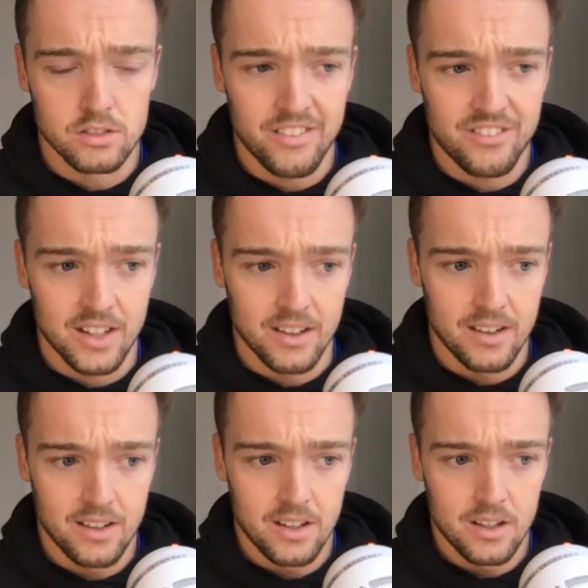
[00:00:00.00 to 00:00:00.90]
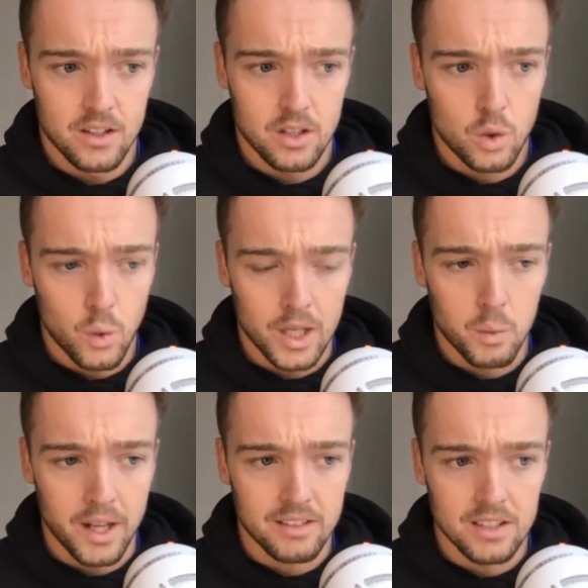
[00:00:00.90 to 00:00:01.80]
lifter quite
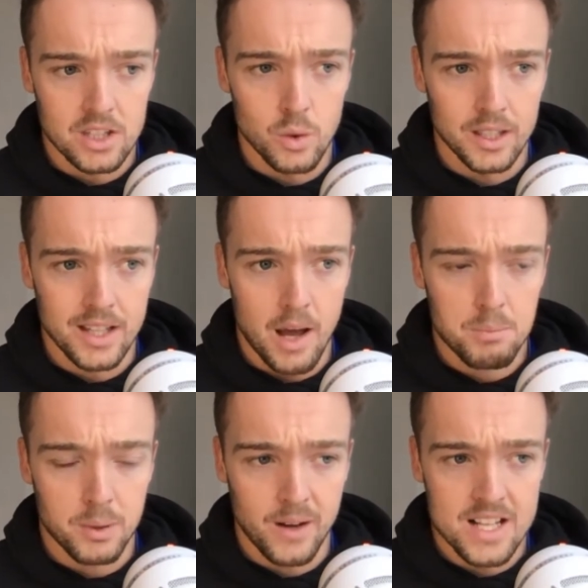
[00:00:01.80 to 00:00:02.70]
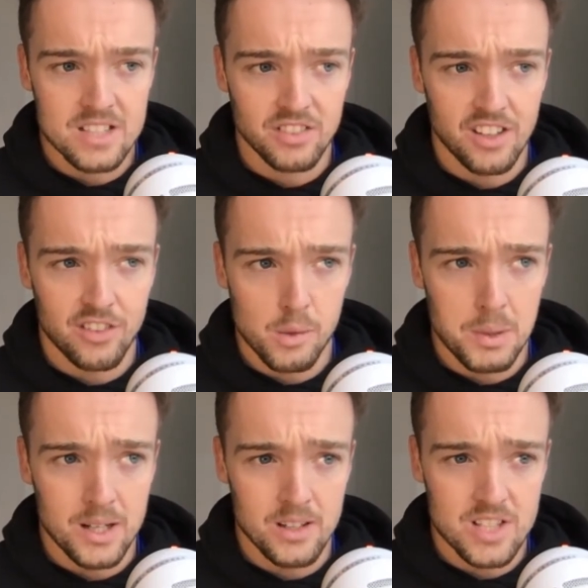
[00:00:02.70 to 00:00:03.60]
quickly doing that progressively for a
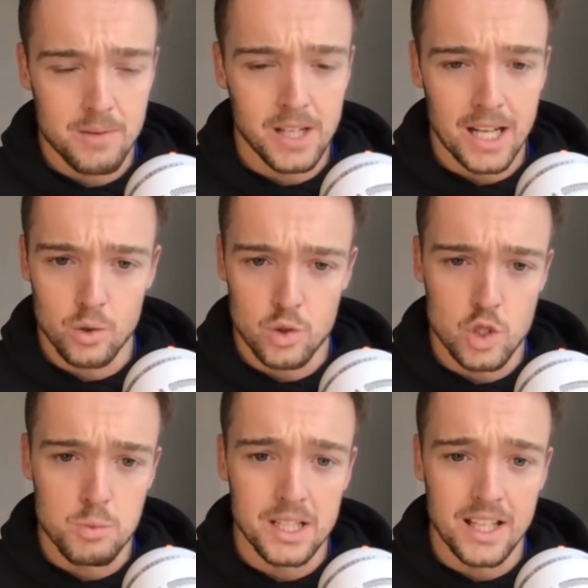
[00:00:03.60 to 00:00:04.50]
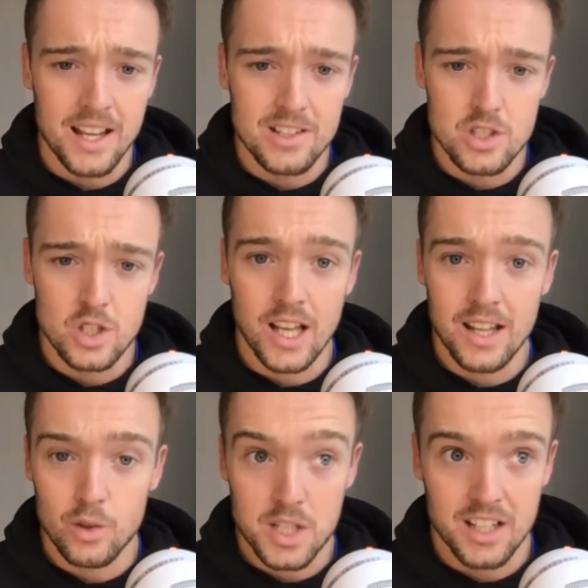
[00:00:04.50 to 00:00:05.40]
period of time. You get those newbie gains and you get
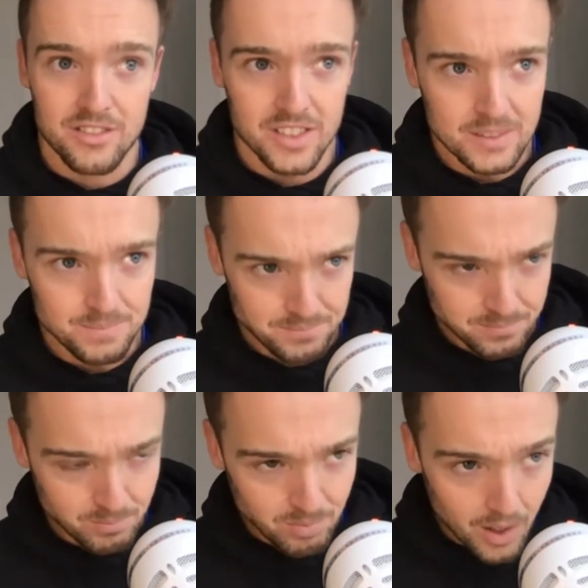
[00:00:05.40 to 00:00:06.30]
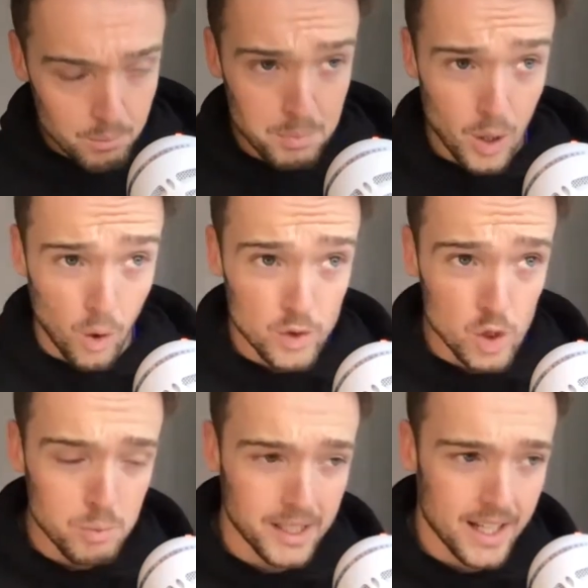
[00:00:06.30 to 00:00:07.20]
those kind of beyond
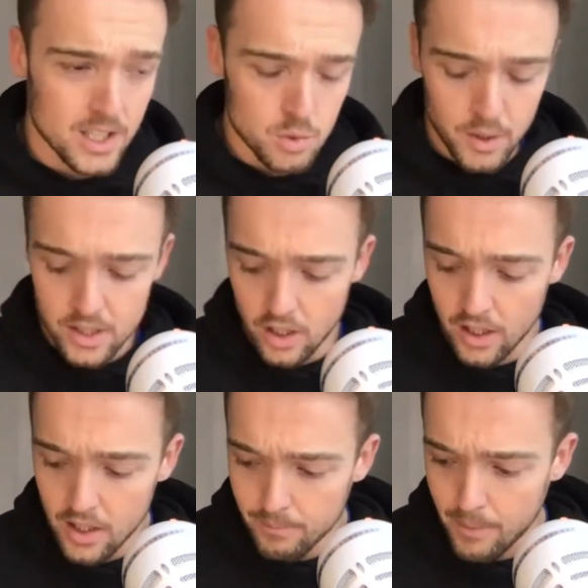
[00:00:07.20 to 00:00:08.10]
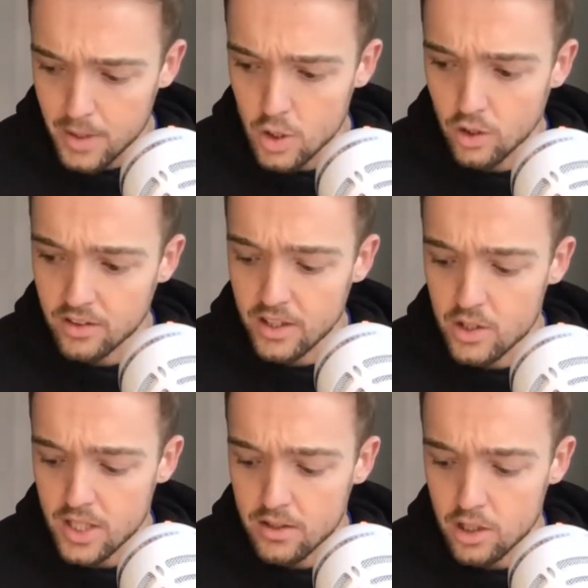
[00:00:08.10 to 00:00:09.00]
newbie gains when you're maybe 2 or 3
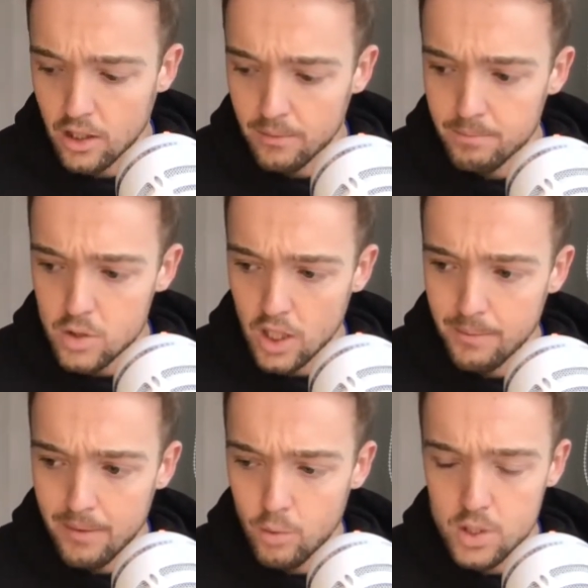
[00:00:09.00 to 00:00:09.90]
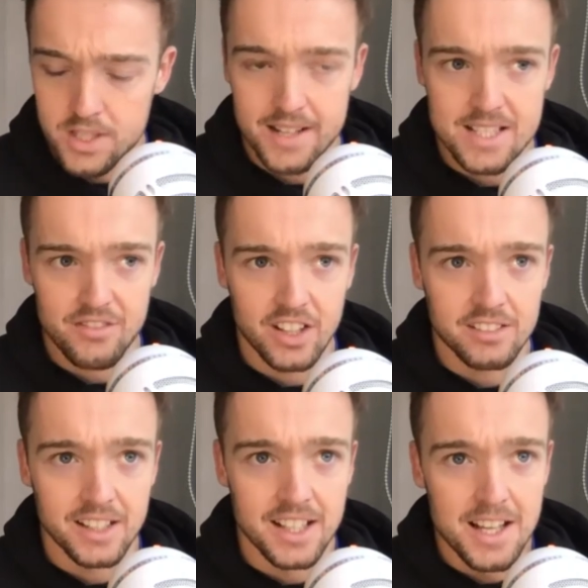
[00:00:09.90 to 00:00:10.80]
years in doing a bit more
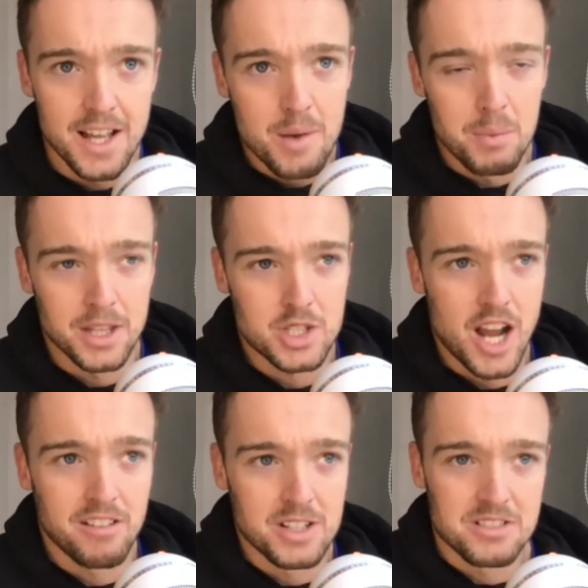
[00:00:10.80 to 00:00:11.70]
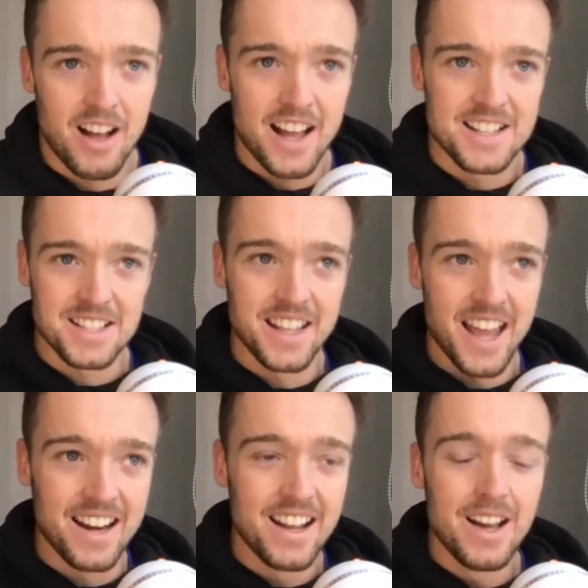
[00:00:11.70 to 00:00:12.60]
scientifically. But the challenge lies in
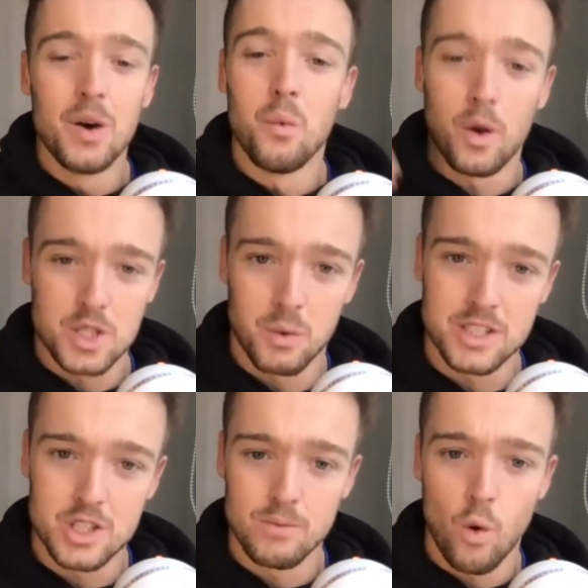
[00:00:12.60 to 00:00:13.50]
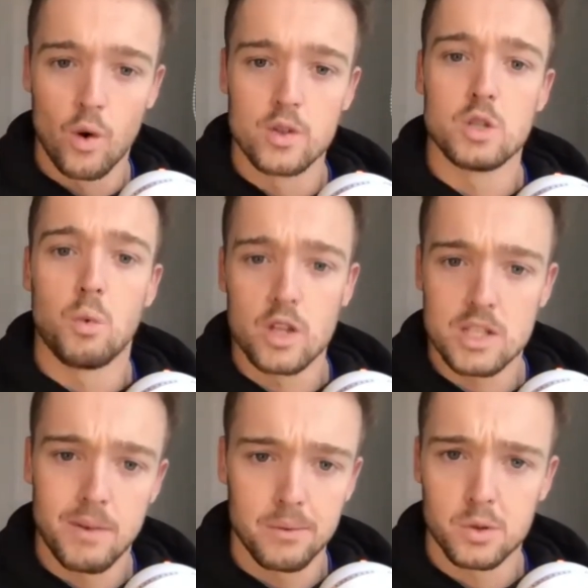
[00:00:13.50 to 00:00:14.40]
then, what do you want to do more? Do you want to
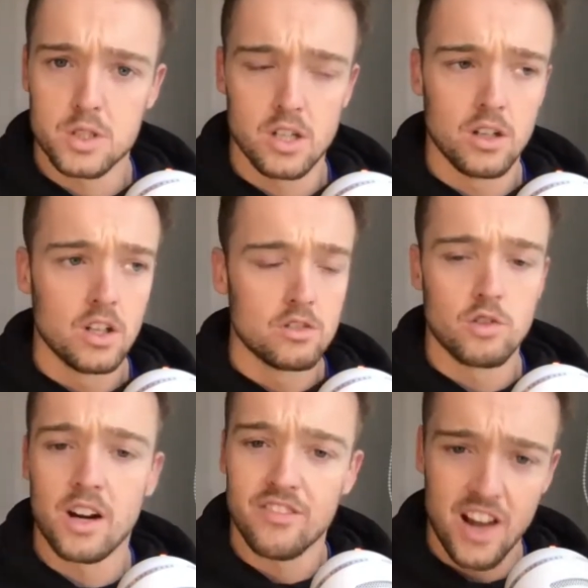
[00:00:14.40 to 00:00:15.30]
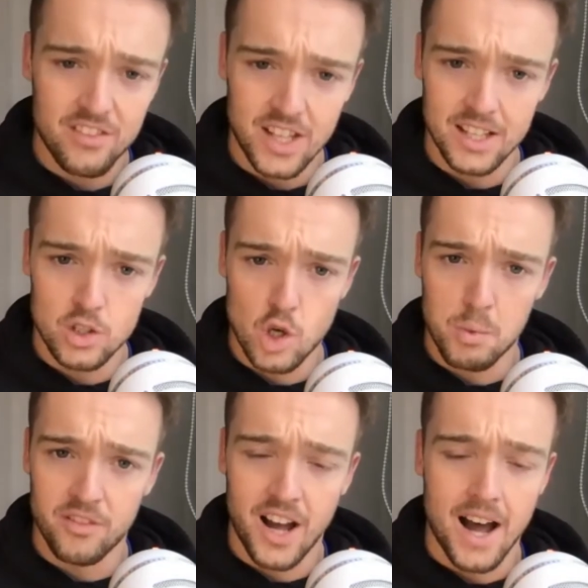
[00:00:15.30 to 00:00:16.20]
be able to run a 5K at the drop
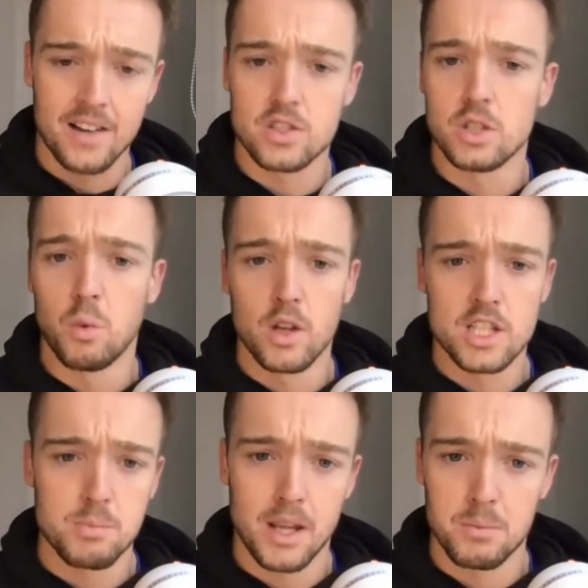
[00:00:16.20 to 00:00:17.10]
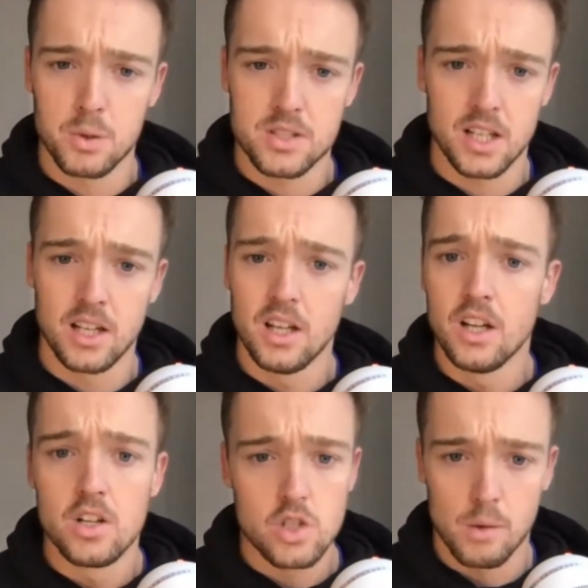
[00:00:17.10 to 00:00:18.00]
of a hat? Do you want to be able to
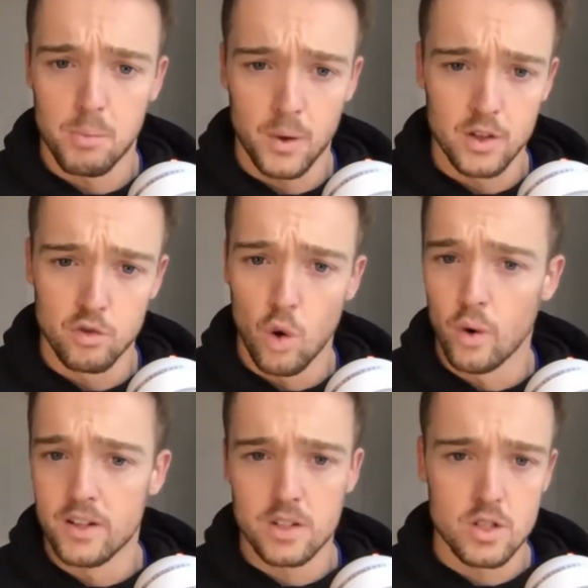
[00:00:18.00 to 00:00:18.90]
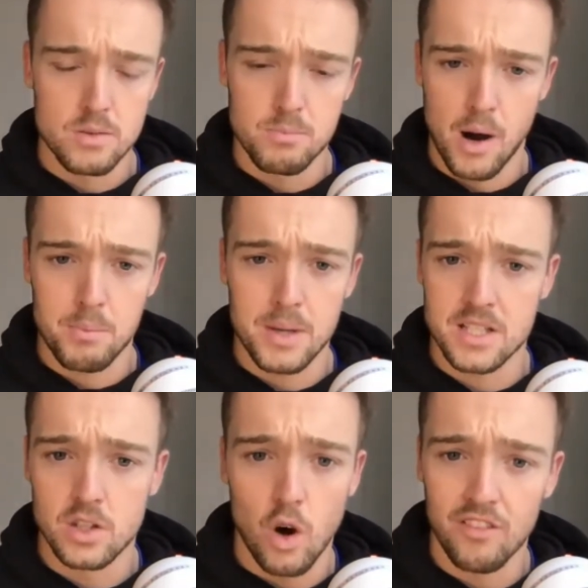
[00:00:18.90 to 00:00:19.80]
jump on the rower and do some burpees
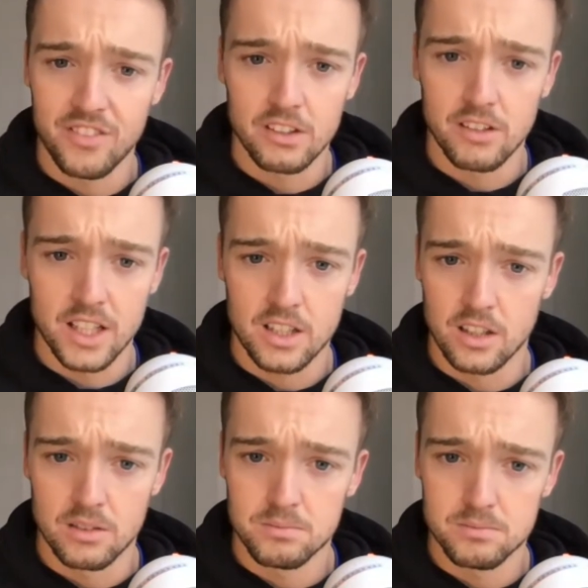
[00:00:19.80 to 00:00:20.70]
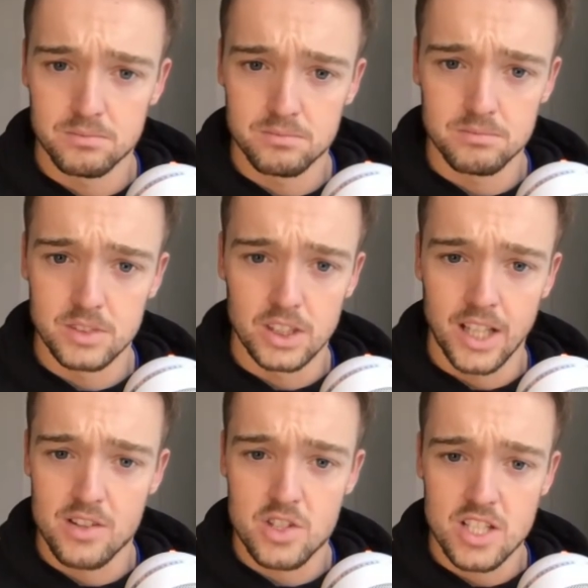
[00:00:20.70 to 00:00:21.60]
and not feel like you
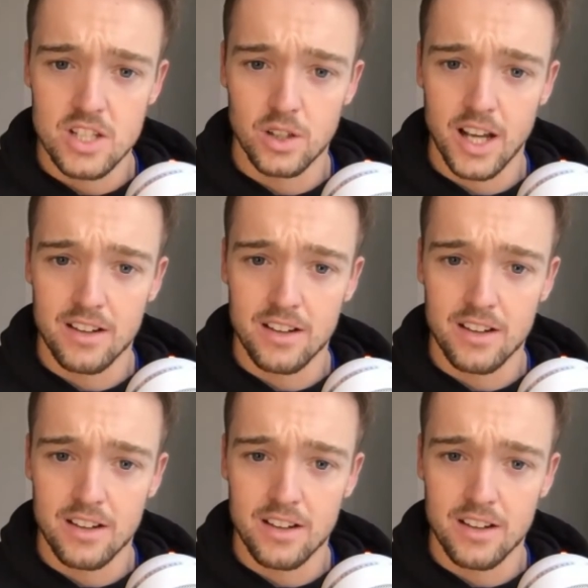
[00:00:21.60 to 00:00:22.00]
can't see or